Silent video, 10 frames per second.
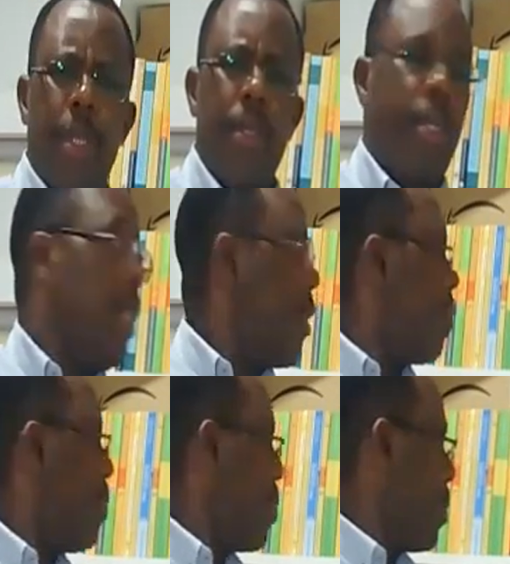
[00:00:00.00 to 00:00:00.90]
Just
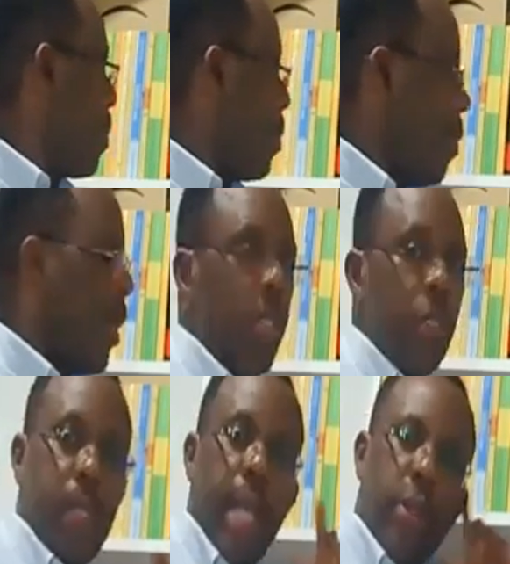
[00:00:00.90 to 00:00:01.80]
to
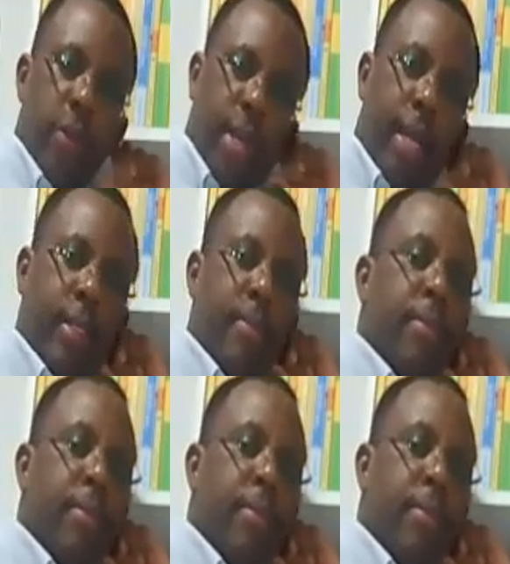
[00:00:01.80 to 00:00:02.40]
tell you that,